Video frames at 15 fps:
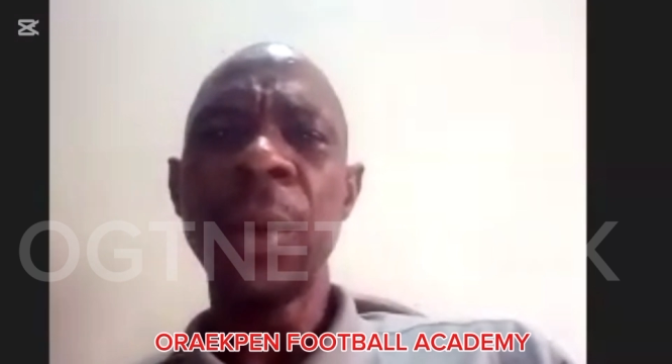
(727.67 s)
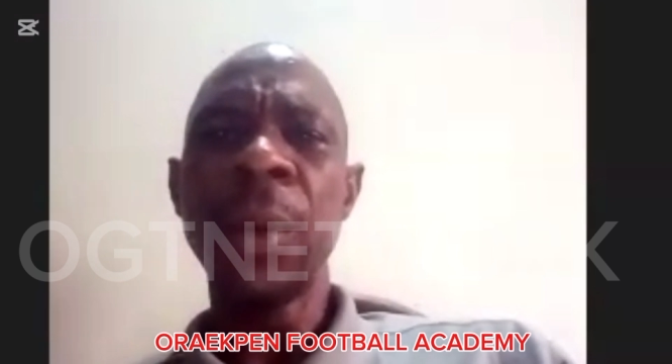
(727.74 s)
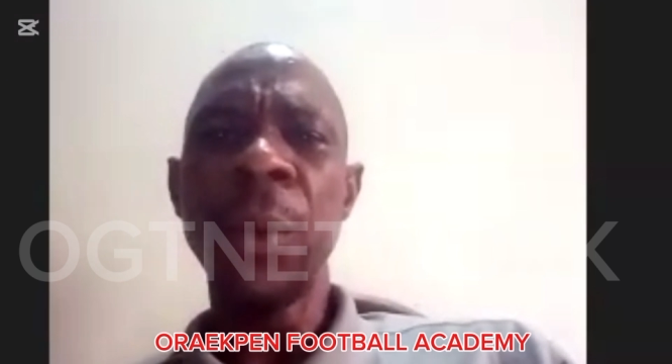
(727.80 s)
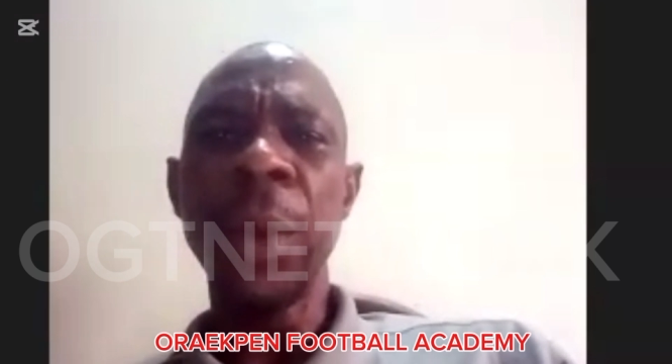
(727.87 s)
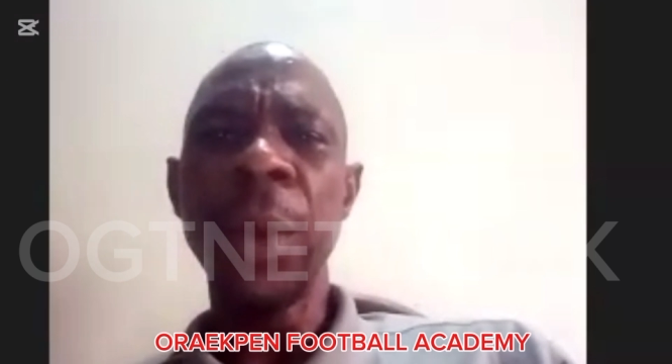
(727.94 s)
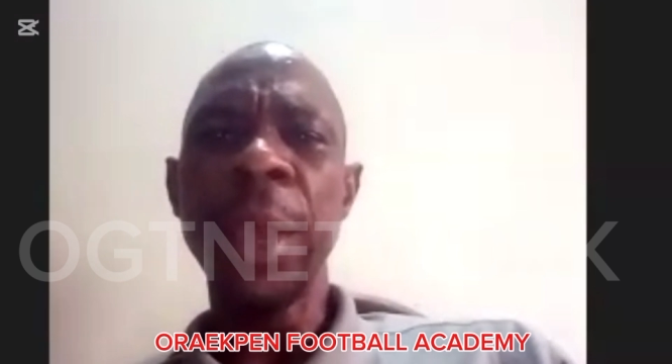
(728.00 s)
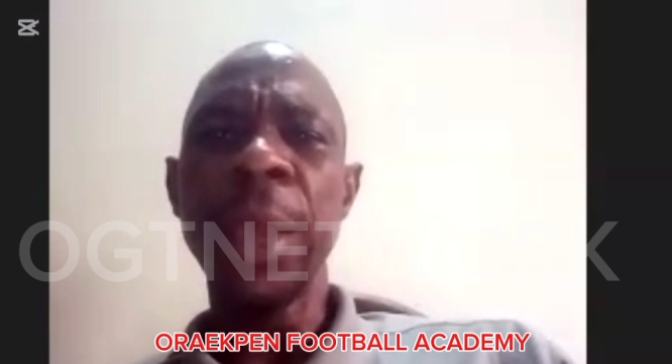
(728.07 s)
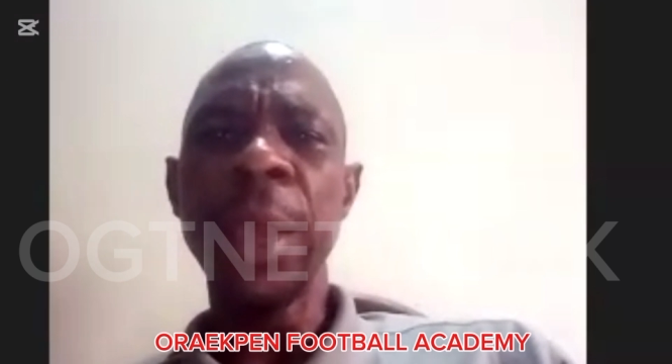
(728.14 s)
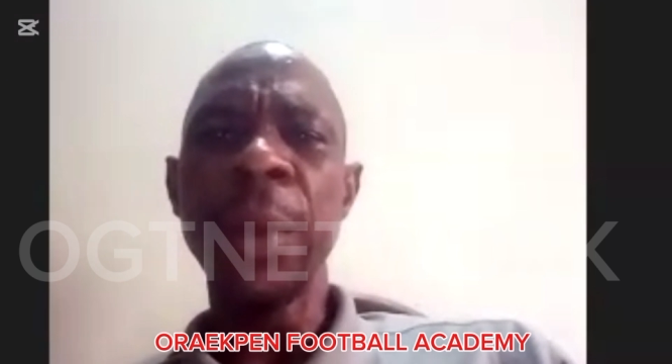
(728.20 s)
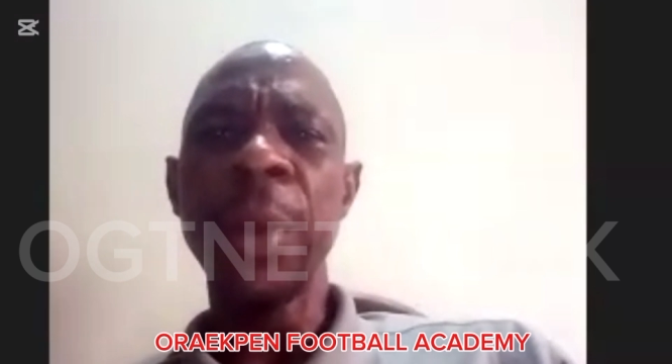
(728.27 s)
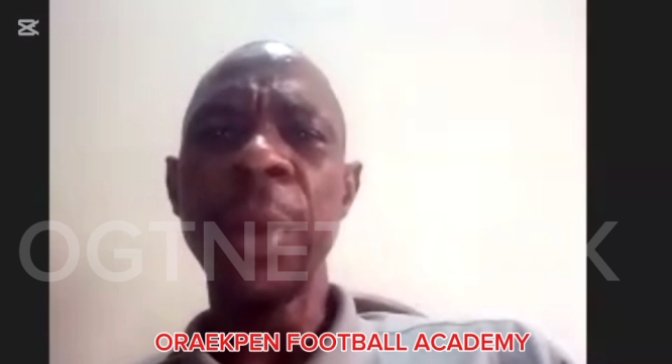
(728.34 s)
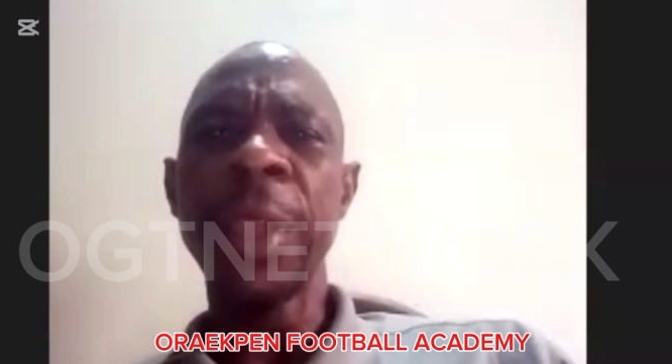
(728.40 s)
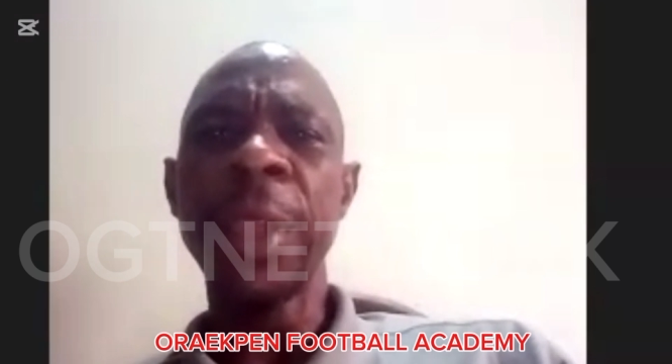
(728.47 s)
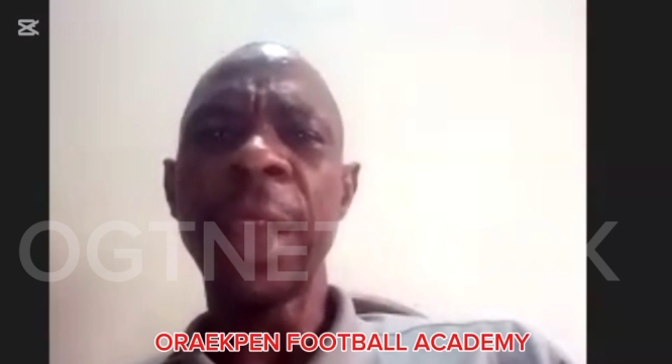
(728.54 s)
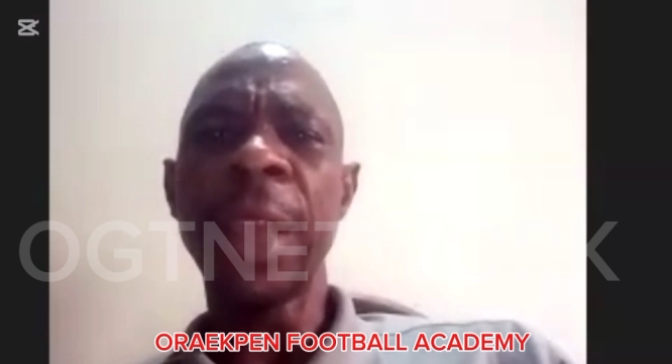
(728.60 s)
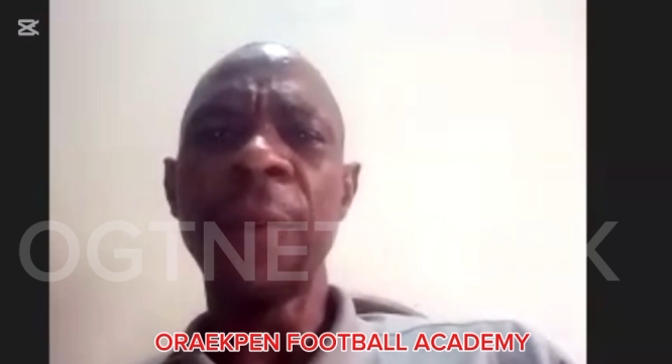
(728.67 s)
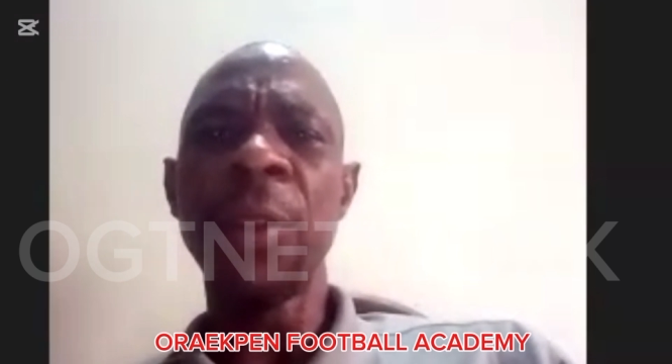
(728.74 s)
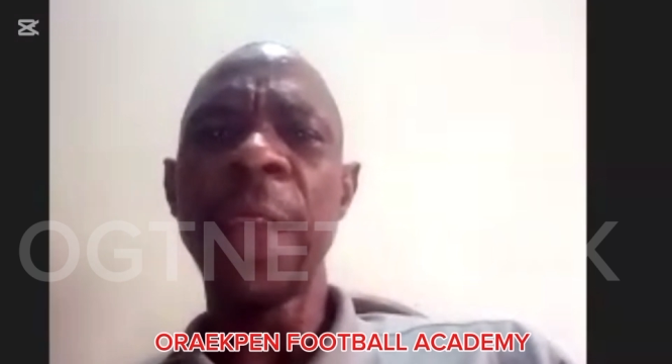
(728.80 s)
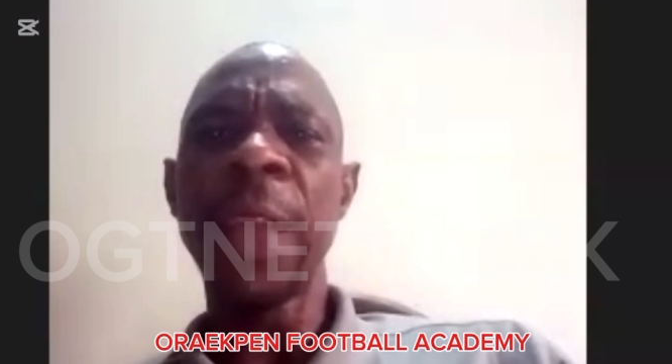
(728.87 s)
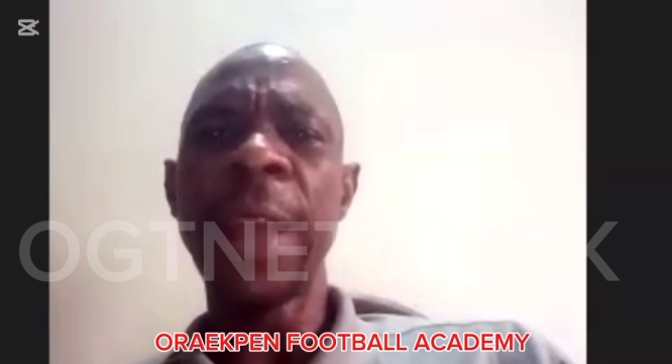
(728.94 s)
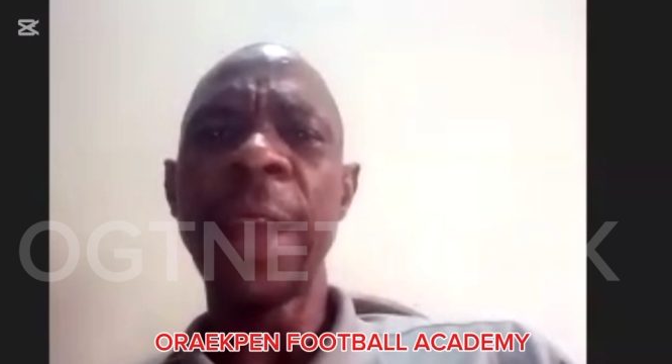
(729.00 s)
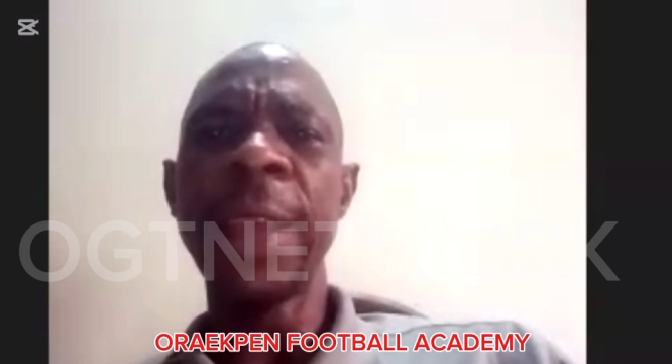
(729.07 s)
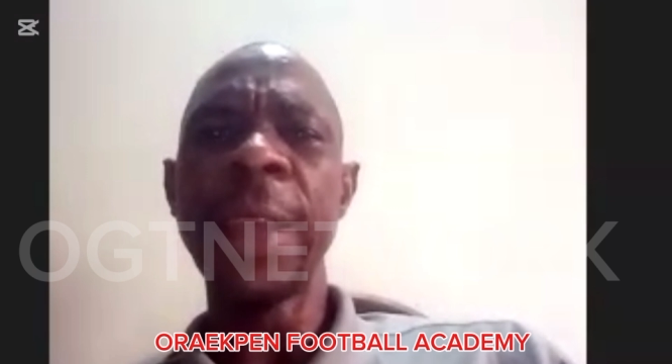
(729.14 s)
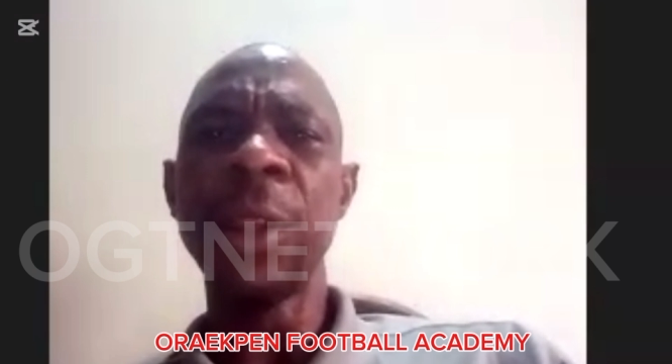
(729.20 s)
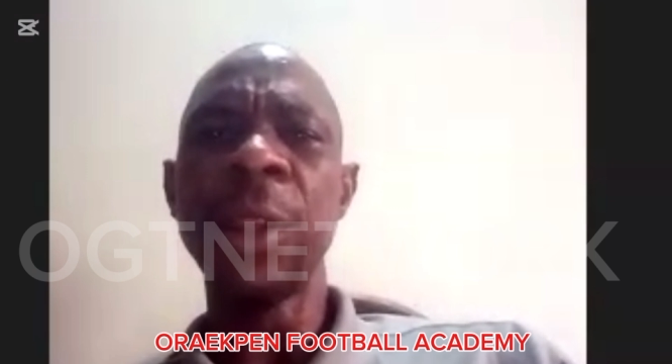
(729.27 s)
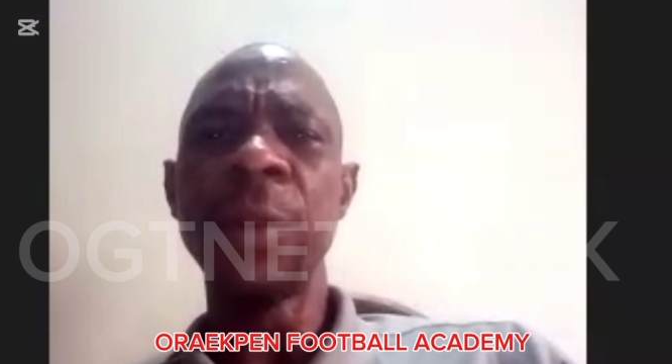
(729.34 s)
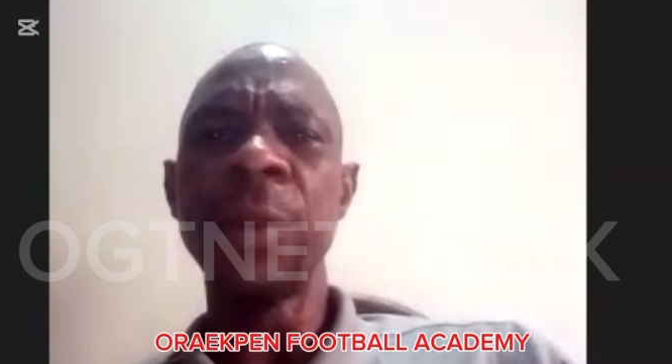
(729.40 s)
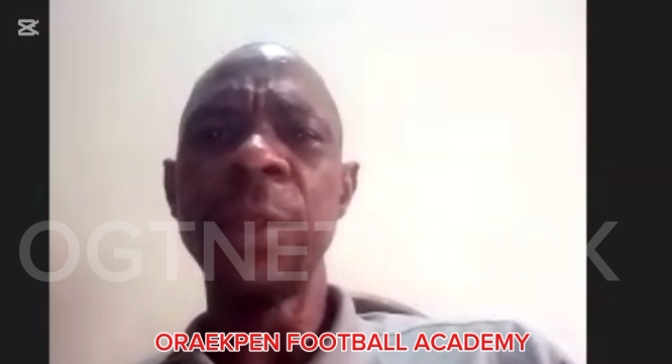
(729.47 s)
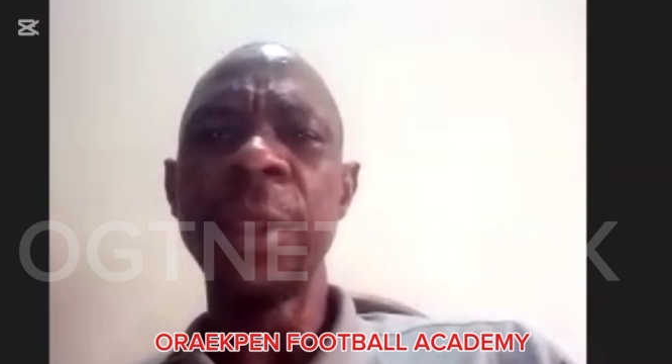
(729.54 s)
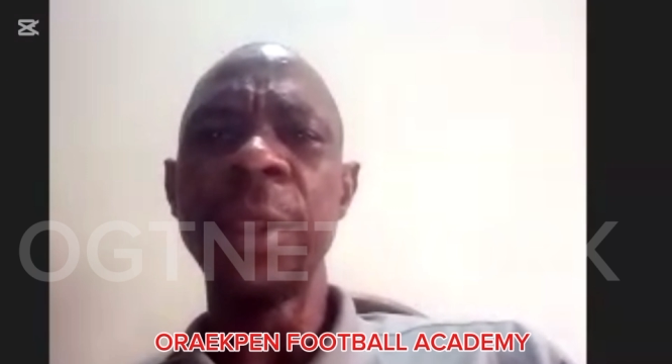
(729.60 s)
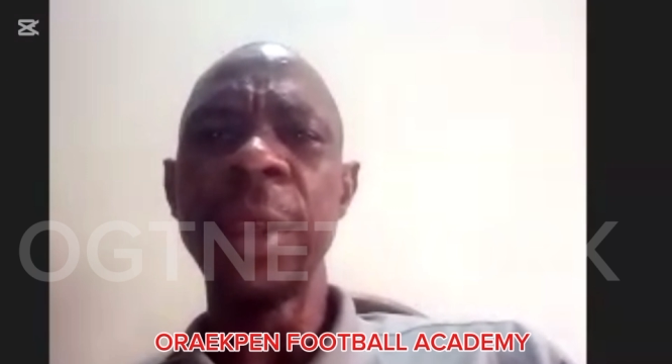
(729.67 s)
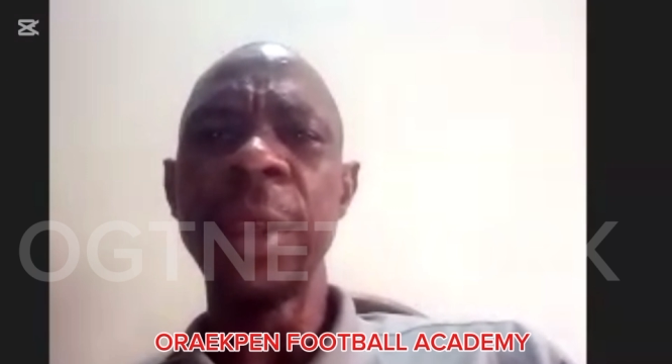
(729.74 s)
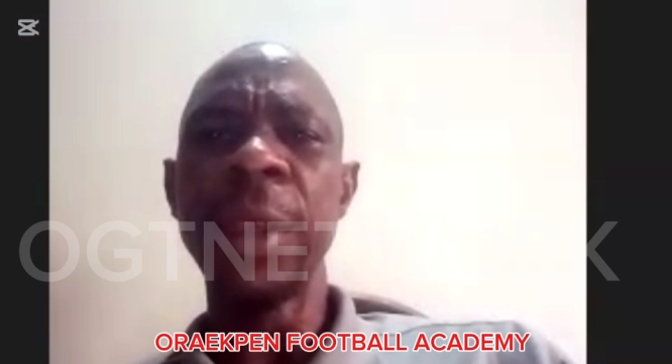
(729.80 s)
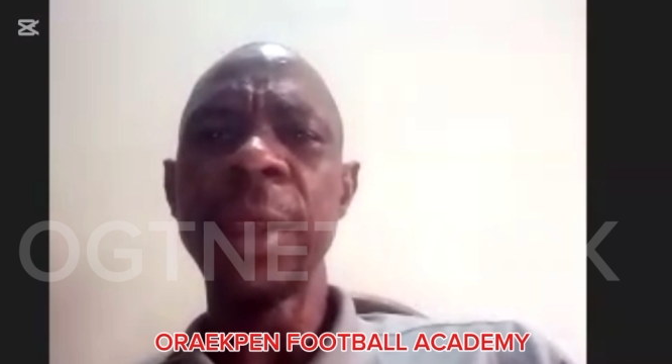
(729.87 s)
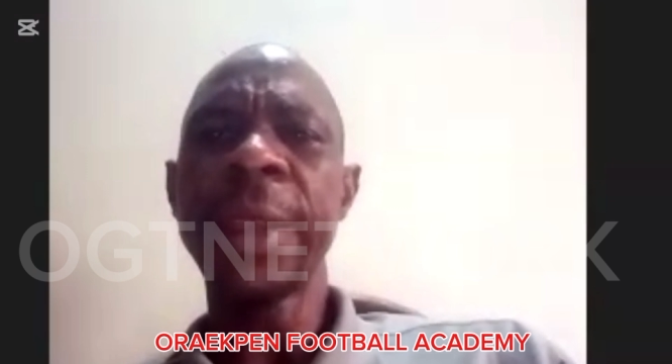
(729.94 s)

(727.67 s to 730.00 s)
we interviewed them at the end of the day.